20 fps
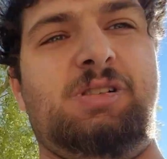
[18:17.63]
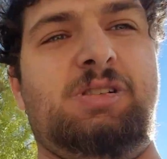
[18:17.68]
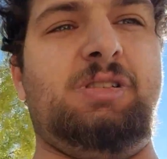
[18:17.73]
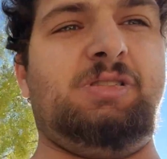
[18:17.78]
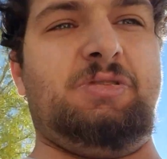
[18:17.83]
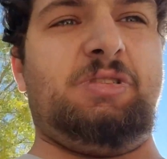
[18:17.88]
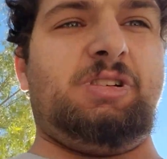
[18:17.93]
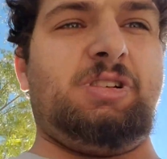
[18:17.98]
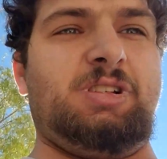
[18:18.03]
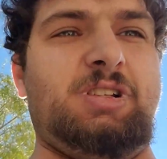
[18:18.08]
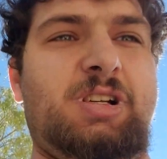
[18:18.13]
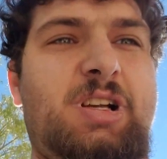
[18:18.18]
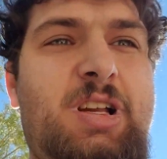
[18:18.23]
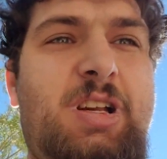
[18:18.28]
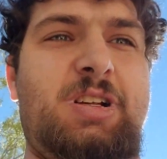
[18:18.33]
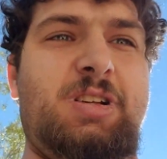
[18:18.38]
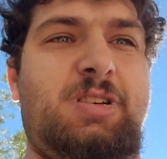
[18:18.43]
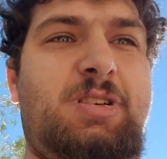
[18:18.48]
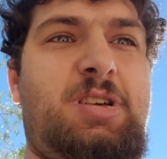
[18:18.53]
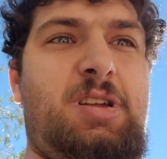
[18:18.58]
over you, looking
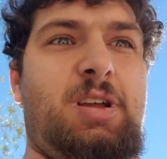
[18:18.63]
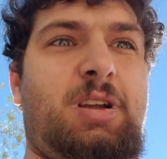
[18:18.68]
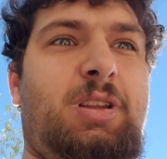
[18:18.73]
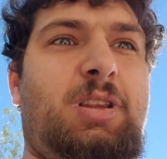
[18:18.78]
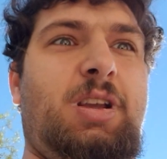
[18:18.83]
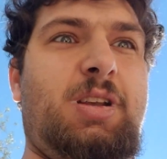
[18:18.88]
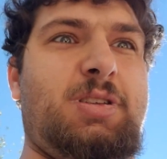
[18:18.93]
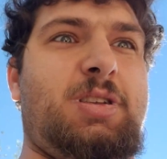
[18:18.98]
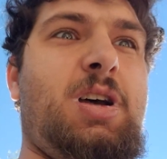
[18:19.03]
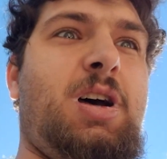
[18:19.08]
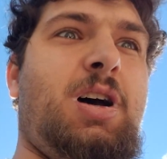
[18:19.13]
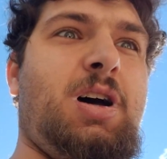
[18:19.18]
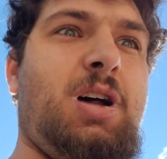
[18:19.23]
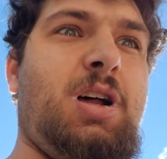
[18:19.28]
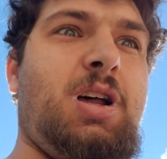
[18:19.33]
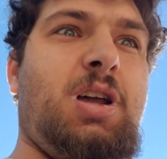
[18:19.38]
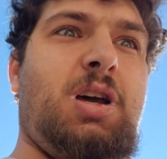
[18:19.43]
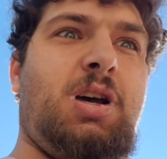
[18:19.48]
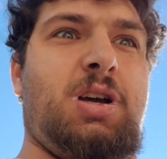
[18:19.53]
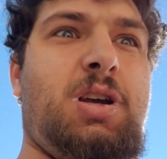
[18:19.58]
at you like this.
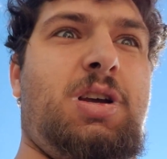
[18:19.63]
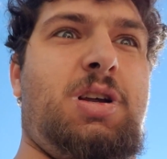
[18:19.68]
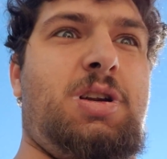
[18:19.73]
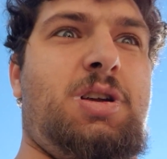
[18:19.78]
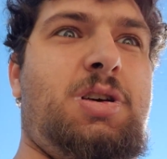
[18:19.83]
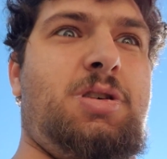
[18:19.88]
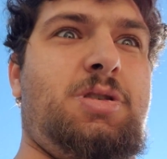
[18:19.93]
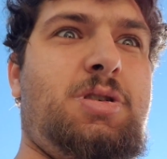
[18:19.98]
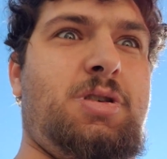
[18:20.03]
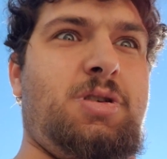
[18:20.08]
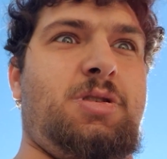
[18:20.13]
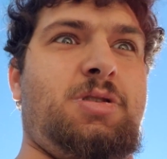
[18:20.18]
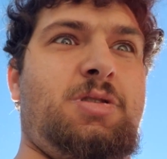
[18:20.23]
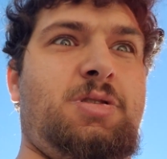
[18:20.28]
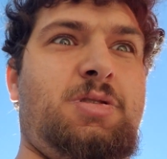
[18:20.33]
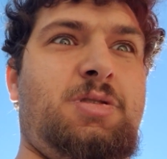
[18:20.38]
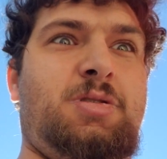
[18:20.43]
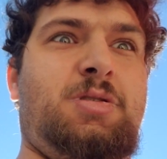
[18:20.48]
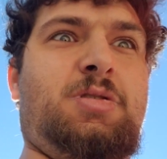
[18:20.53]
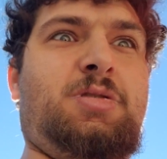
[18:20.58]
Hi, how you doing?
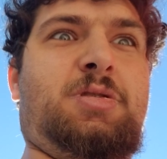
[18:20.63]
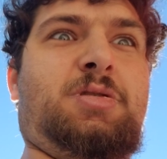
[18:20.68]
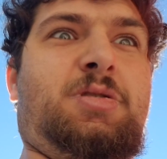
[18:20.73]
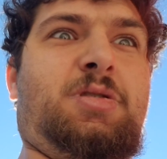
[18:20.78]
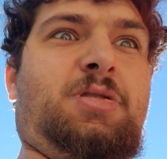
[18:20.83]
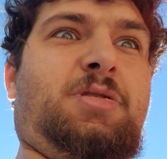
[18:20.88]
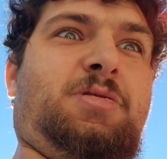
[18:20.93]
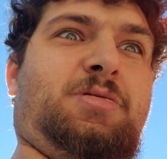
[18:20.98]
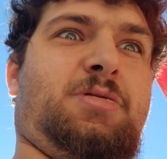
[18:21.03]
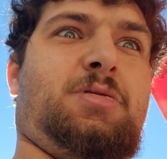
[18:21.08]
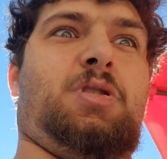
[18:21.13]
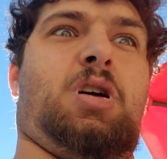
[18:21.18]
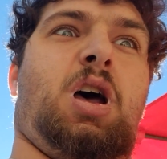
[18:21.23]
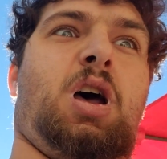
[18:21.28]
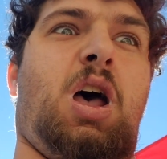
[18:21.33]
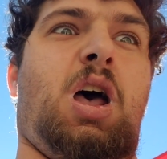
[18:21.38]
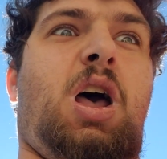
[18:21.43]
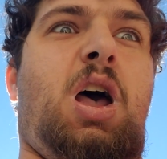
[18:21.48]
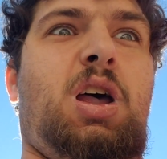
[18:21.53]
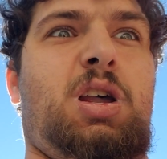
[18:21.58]

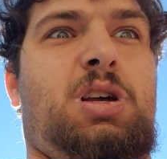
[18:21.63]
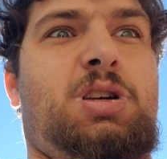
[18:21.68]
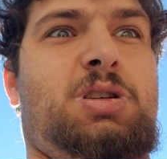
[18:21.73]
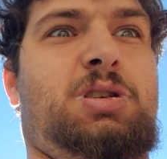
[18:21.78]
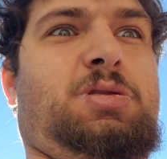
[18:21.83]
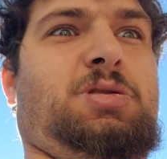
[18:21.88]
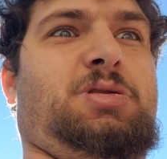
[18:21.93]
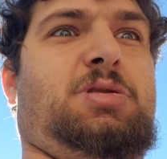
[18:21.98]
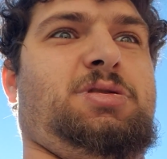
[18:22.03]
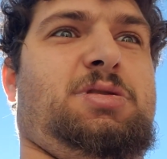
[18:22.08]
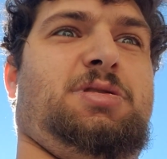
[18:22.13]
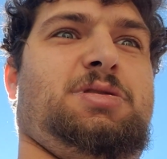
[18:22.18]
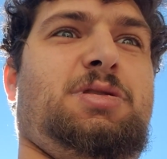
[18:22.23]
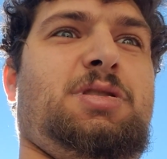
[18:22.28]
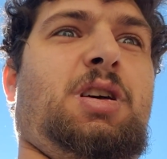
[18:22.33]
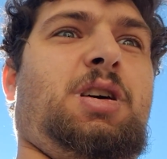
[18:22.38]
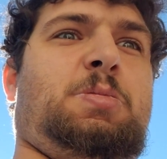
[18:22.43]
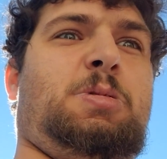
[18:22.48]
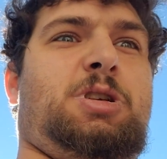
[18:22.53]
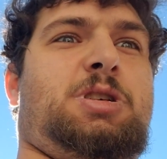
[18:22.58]
I'm
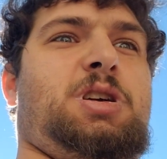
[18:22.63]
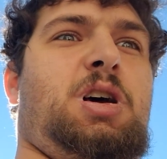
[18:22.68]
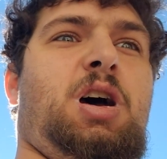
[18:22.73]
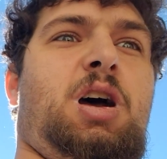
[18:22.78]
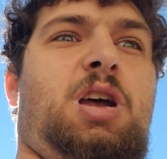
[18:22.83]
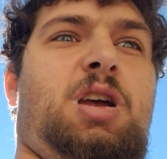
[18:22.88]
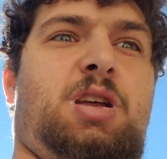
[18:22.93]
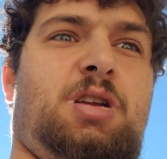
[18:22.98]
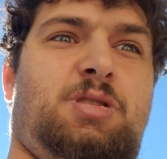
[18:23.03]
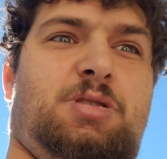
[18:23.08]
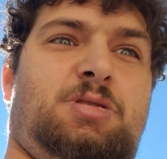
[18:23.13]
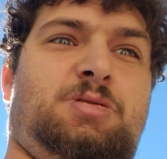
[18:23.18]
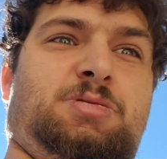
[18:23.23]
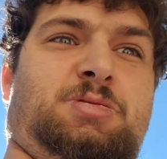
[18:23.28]
a giant.